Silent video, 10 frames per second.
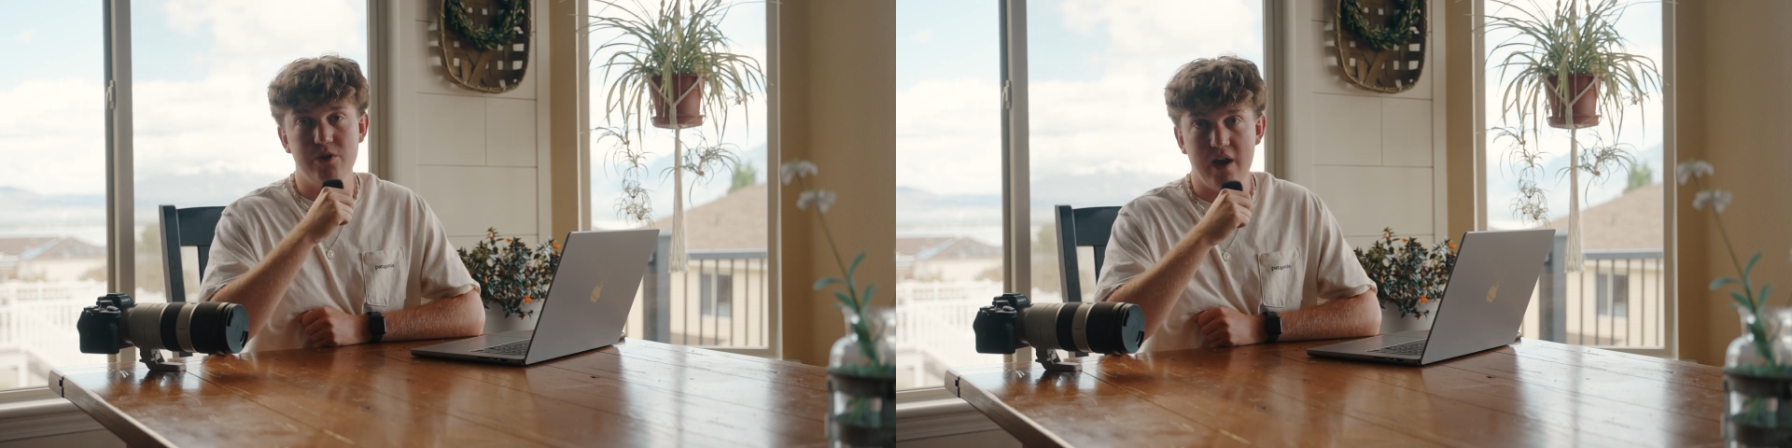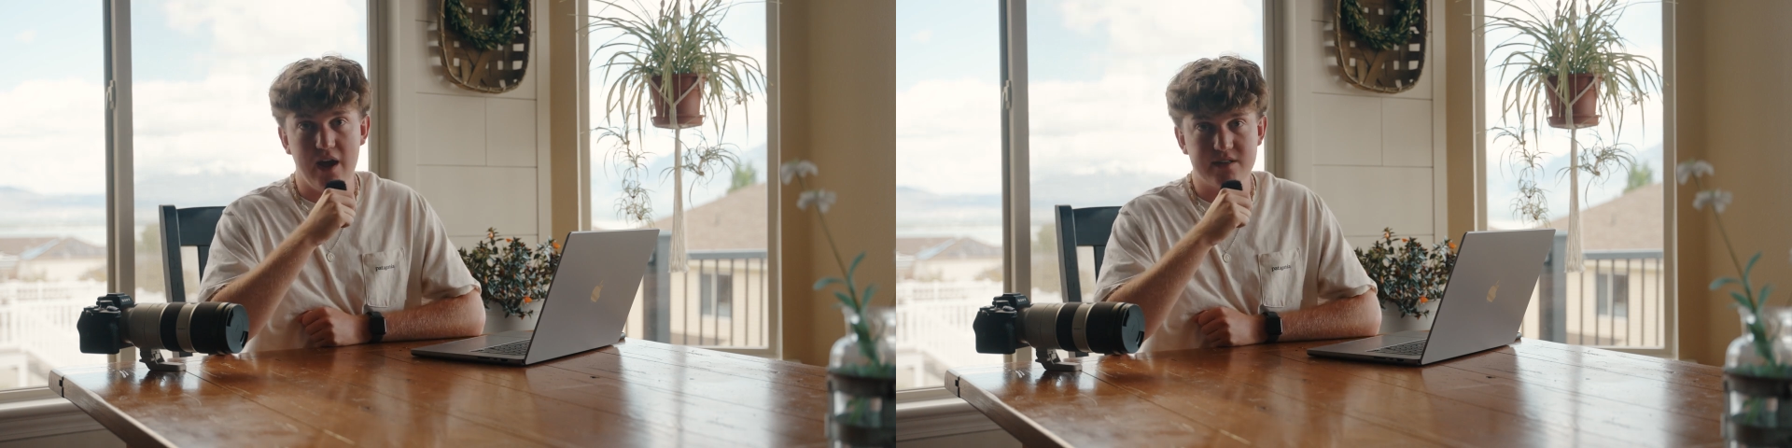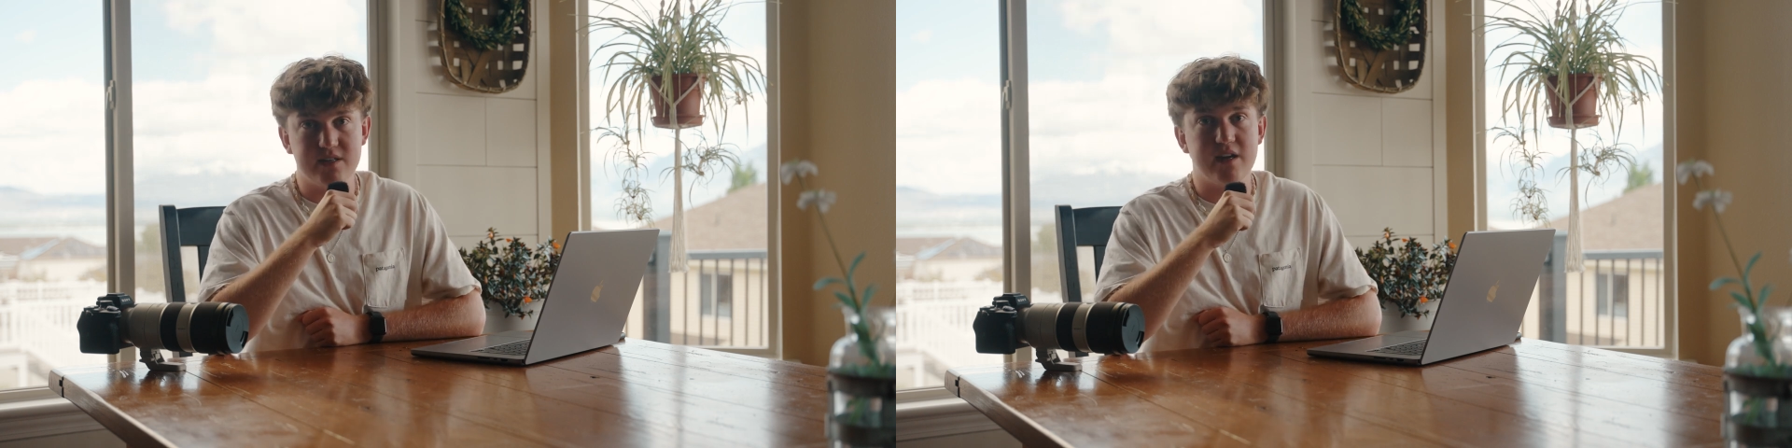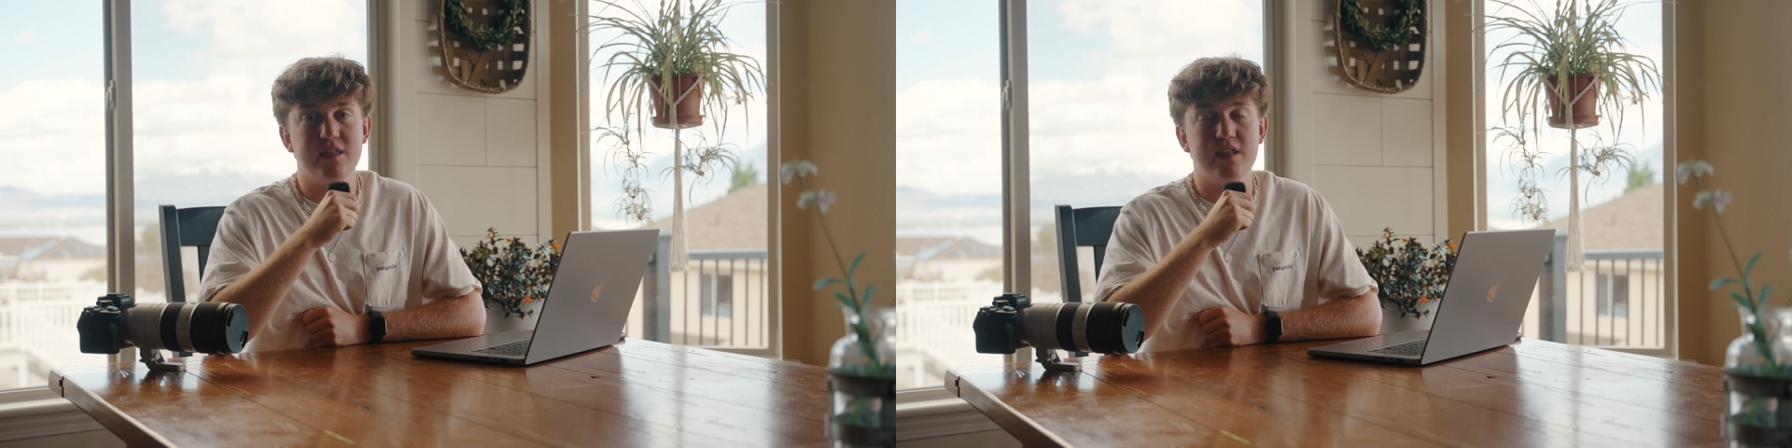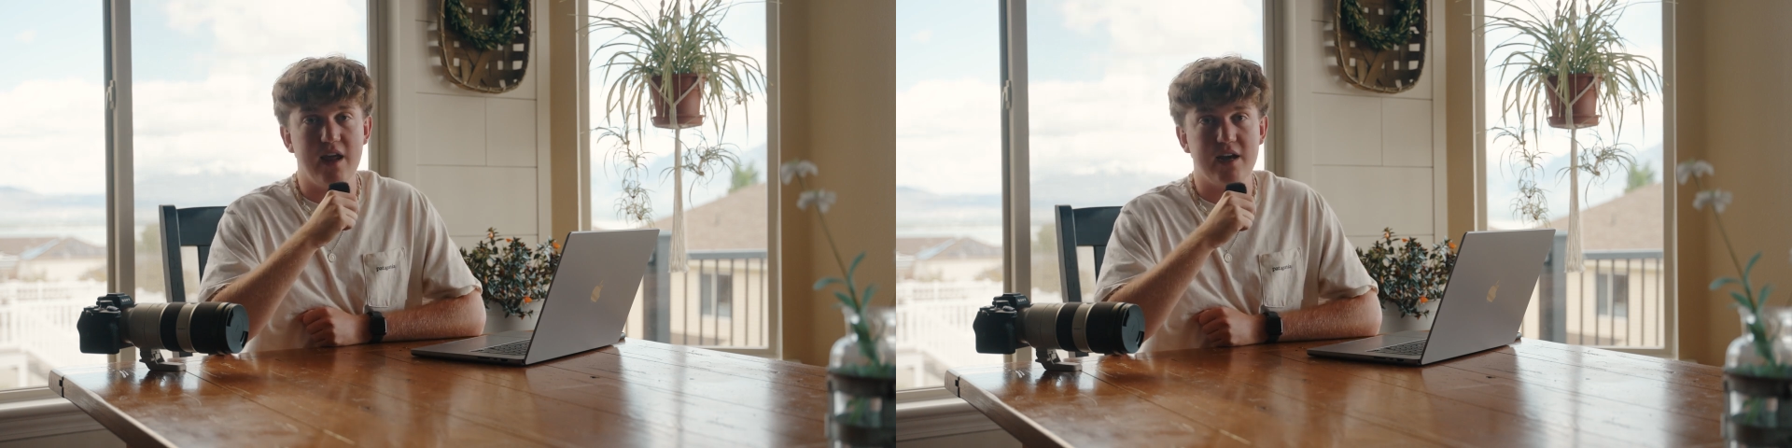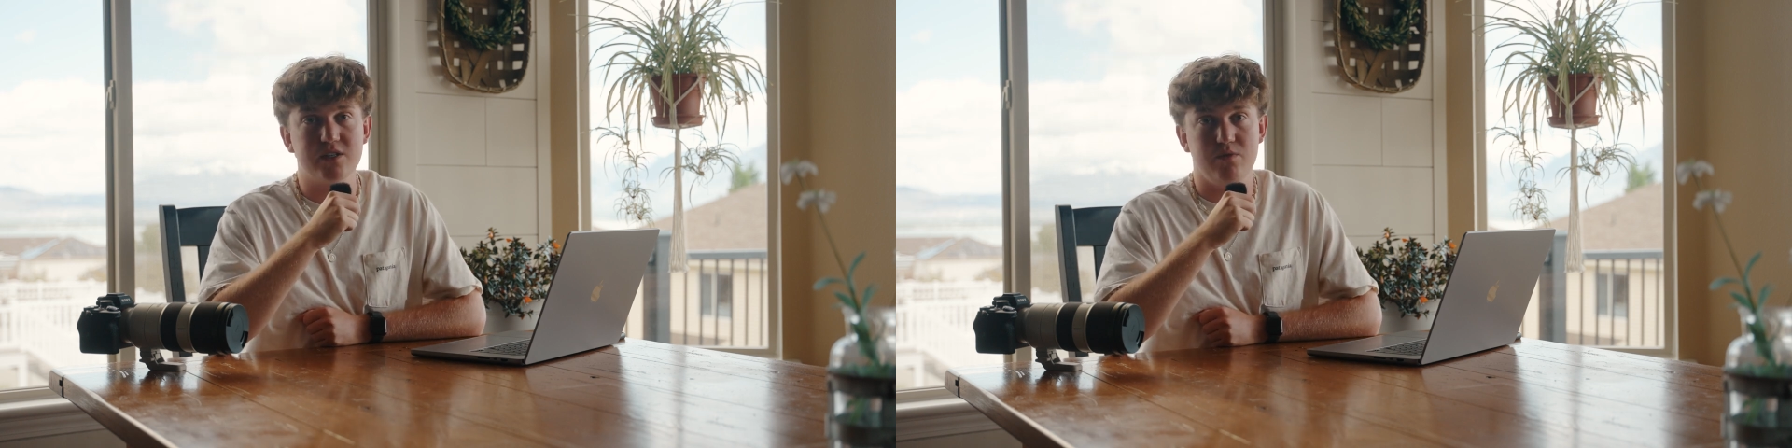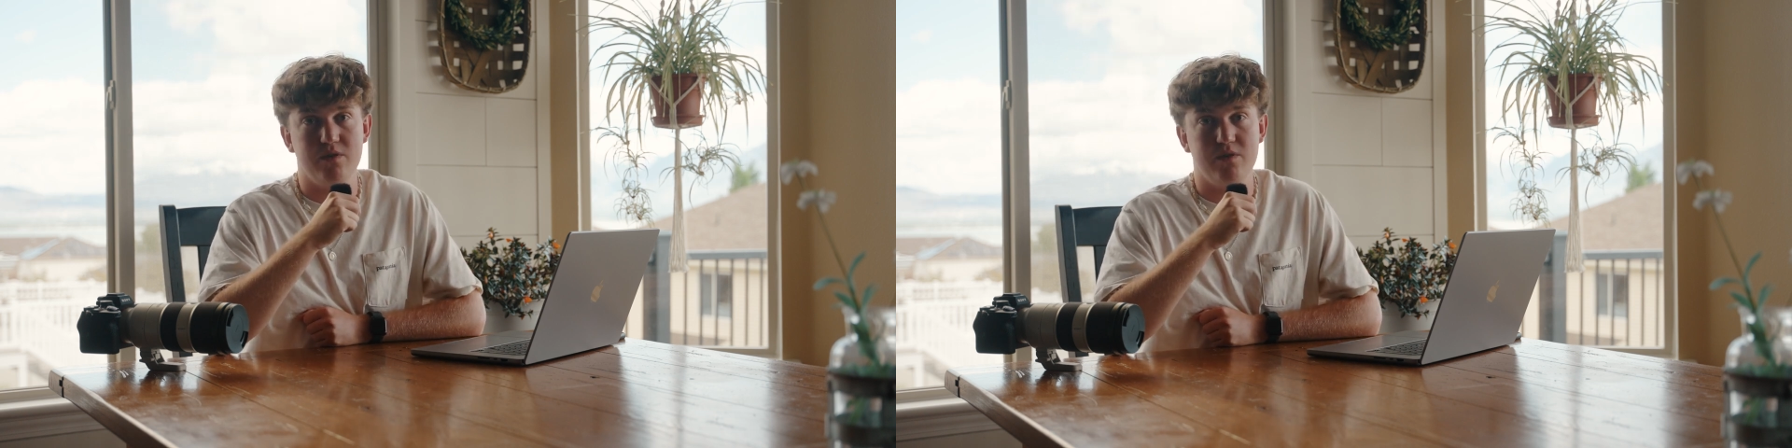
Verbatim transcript: you guys in the next